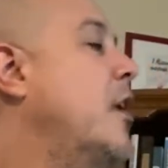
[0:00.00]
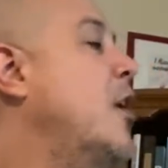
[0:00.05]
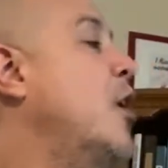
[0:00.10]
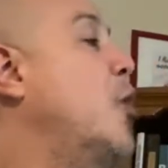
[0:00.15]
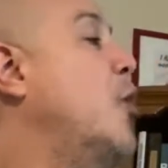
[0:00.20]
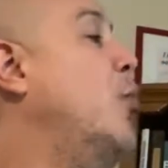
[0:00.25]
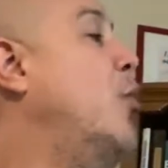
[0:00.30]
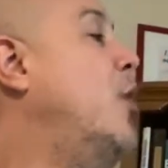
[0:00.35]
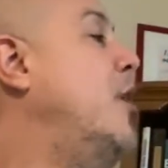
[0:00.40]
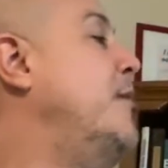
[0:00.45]

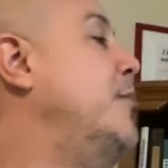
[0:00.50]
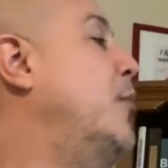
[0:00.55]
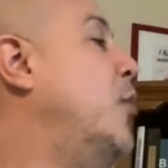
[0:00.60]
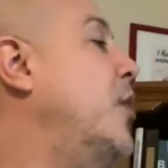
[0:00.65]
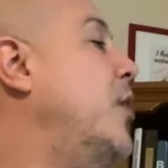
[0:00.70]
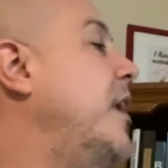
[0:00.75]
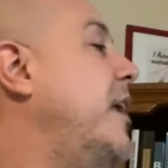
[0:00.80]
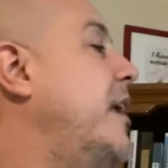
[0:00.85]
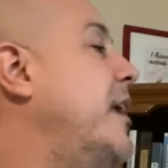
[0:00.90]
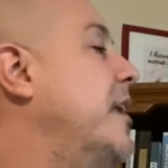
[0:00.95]
One
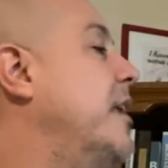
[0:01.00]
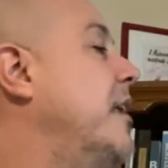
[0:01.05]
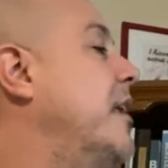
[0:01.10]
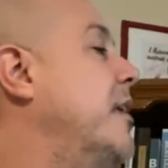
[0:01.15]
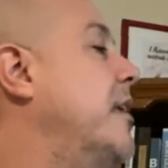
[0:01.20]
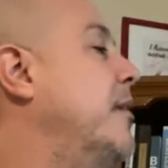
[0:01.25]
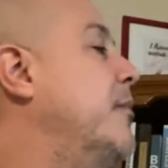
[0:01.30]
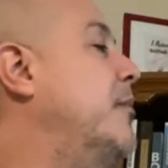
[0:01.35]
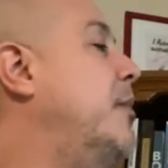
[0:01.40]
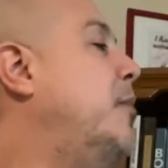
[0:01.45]
morning,
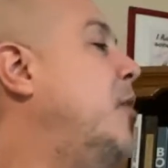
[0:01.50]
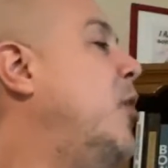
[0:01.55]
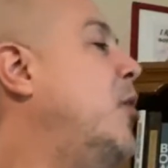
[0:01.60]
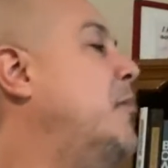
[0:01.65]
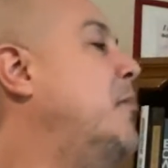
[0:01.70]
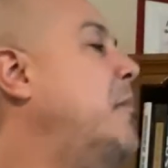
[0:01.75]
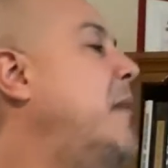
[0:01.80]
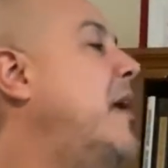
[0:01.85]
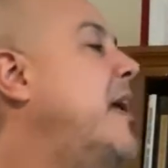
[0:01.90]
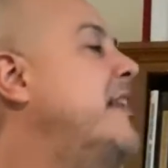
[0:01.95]
Bibot
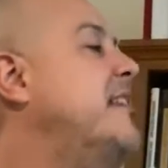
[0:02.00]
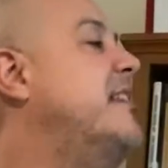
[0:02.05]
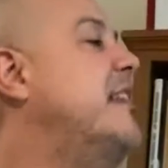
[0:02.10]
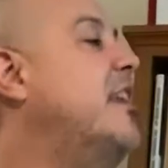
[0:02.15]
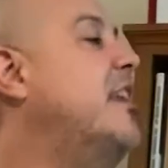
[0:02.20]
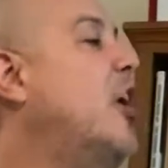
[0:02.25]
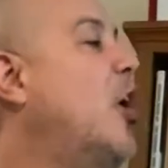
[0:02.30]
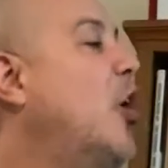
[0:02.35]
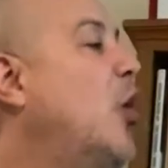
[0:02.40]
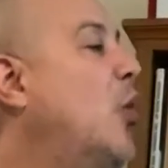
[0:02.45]
met
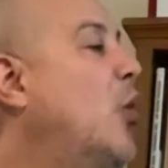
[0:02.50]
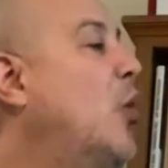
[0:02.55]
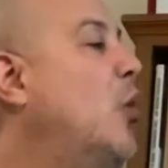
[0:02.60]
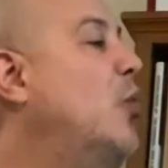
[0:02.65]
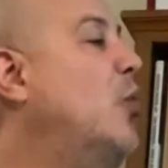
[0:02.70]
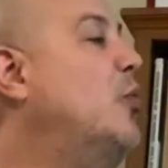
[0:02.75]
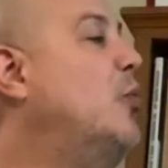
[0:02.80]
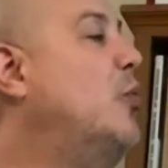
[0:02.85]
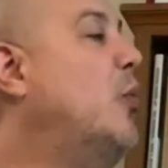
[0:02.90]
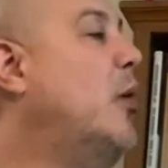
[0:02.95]
an
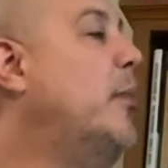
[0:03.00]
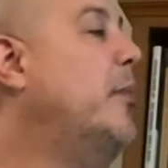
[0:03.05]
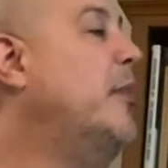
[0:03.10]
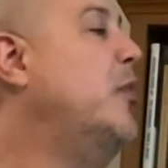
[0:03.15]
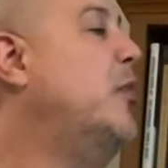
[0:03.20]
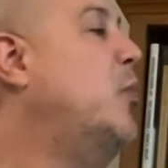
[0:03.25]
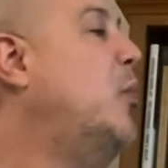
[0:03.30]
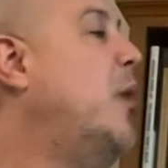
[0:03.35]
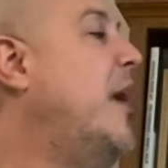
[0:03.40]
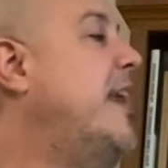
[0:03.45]
old
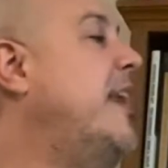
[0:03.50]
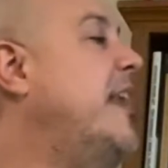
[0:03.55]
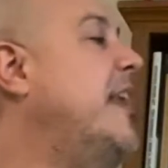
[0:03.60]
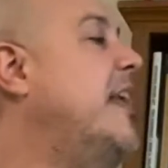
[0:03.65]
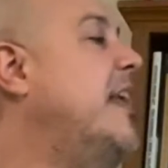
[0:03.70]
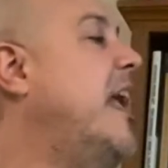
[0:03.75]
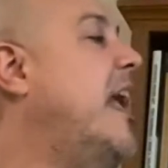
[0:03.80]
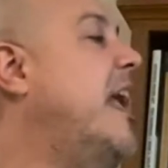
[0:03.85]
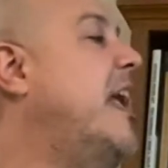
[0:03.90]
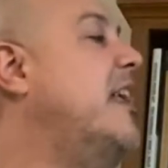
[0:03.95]
woman
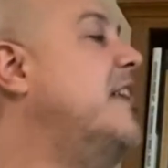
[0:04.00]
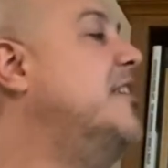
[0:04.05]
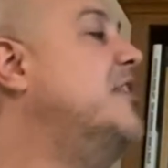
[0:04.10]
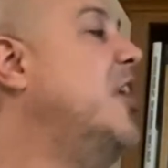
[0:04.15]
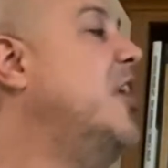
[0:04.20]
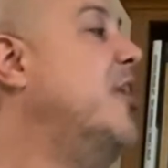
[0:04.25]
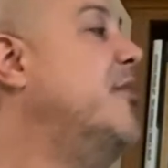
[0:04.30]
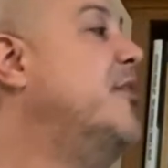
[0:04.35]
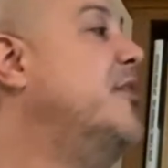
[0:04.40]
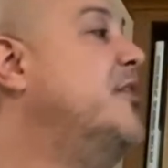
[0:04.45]
waiting at his
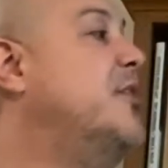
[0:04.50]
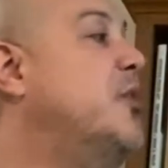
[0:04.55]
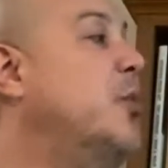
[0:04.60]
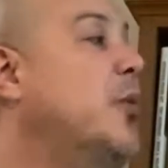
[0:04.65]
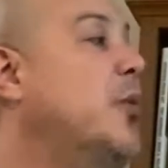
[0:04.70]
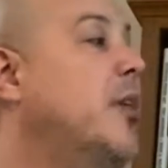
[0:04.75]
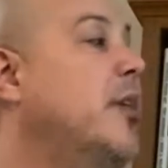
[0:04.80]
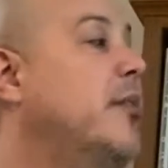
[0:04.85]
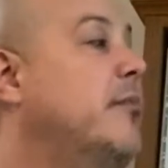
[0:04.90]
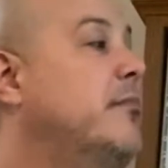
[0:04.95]
office
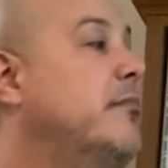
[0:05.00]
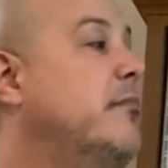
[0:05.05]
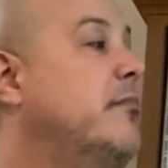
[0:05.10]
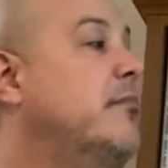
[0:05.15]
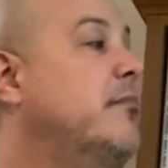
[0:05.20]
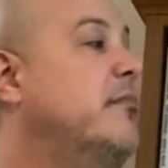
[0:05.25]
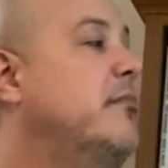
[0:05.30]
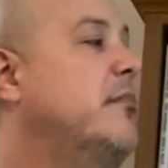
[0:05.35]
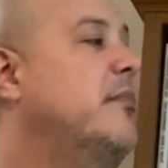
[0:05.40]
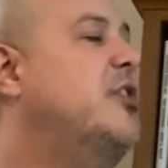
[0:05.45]
door.
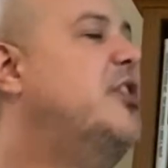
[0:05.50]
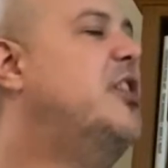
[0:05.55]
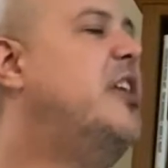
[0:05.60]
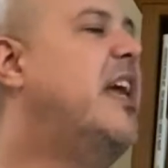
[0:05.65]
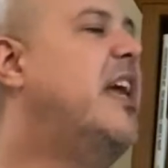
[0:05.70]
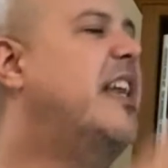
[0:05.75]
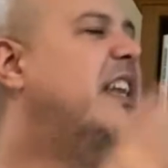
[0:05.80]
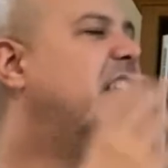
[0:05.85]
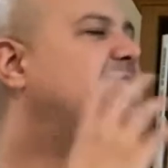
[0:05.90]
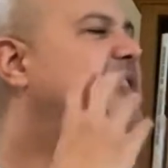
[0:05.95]
She
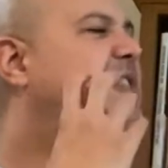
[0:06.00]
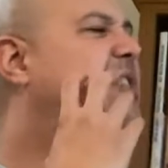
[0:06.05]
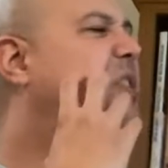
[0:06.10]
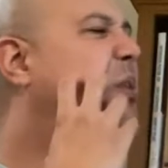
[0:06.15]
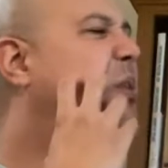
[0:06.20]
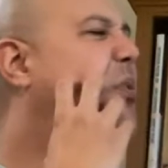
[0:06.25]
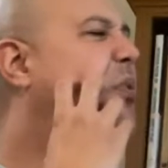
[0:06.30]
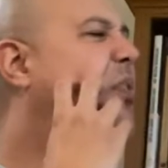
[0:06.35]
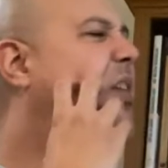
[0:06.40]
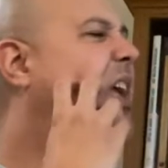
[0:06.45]
had a
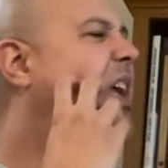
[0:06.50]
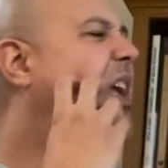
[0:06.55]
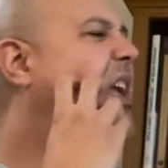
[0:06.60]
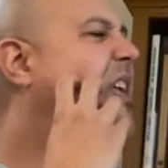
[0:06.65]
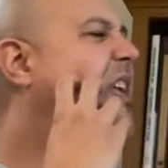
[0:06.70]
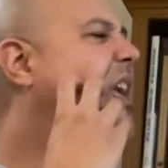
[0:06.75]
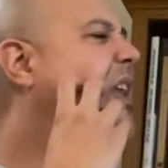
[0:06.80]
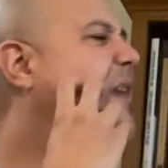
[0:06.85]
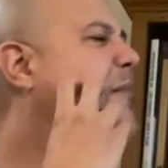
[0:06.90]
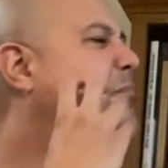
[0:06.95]

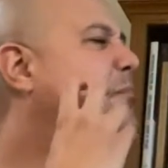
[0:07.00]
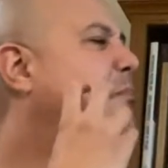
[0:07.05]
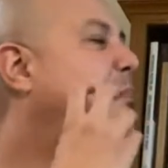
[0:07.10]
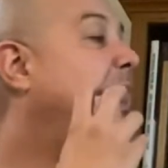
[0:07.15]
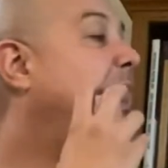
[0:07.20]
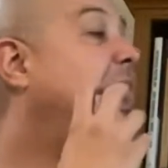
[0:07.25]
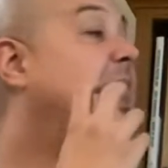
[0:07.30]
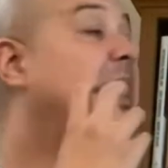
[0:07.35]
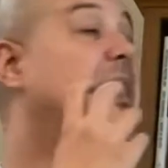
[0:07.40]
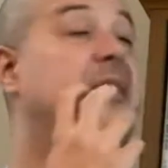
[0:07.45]
toothache and
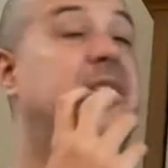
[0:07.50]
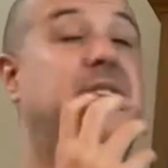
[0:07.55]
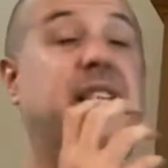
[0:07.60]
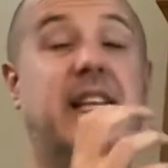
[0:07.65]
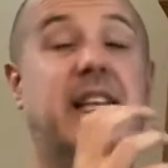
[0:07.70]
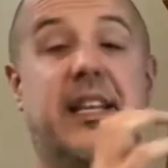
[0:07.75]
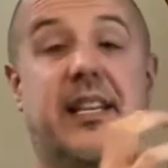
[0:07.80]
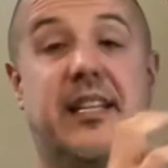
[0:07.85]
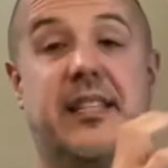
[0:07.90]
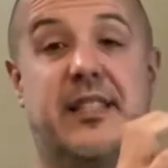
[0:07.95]
begged the
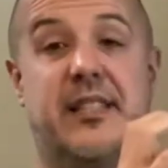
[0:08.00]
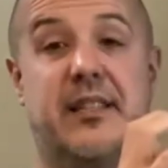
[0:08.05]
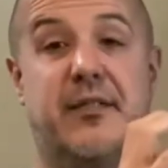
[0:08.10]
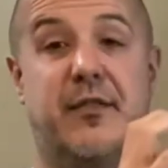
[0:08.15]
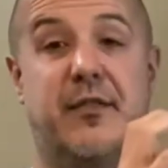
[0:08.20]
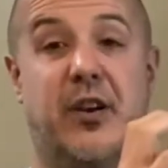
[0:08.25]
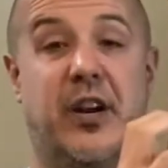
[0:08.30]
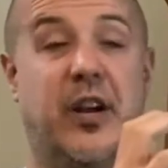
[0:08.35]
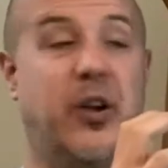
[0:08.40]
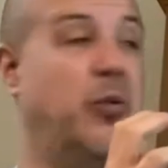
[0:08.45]
dentist
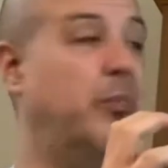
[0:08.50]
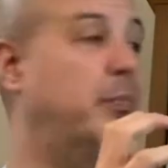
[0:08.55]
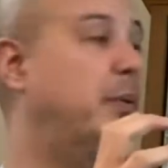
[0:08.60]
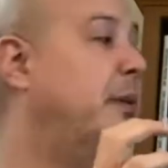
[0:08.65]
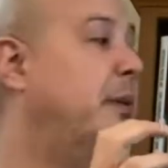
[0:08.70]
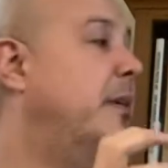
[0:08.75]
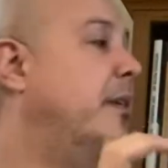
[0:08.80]
for help.